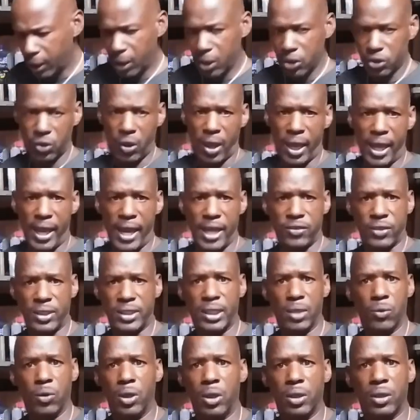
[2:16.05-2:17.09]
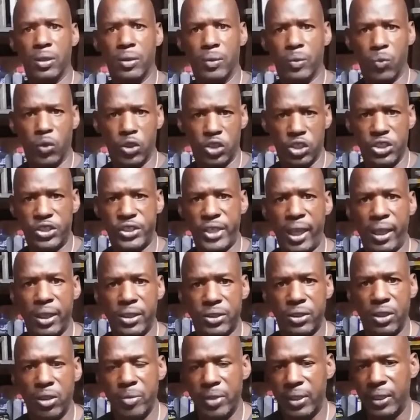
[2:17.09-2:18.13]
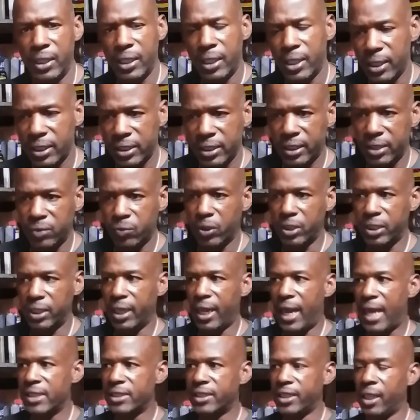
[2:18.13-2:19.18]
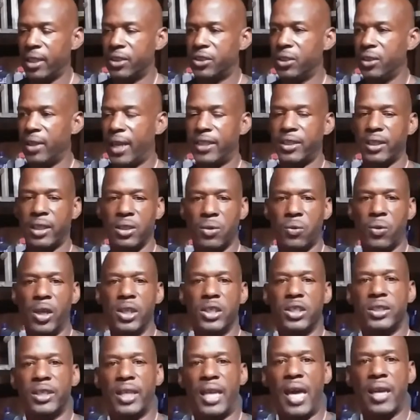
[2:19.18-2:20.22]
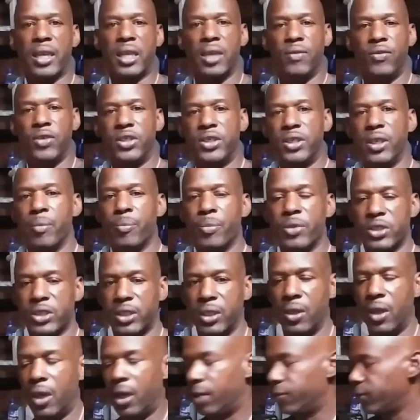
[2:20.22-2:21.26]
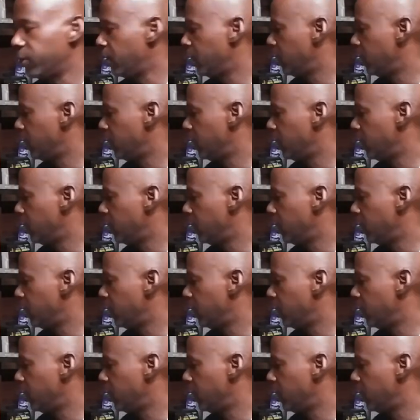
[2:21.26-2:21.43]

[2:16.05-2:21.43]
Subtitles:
So I asked her, I said, well, would you sell it to me? She says, well, yeah, I'll sell it to you. I tell you what, she said, I'll give you 10% off.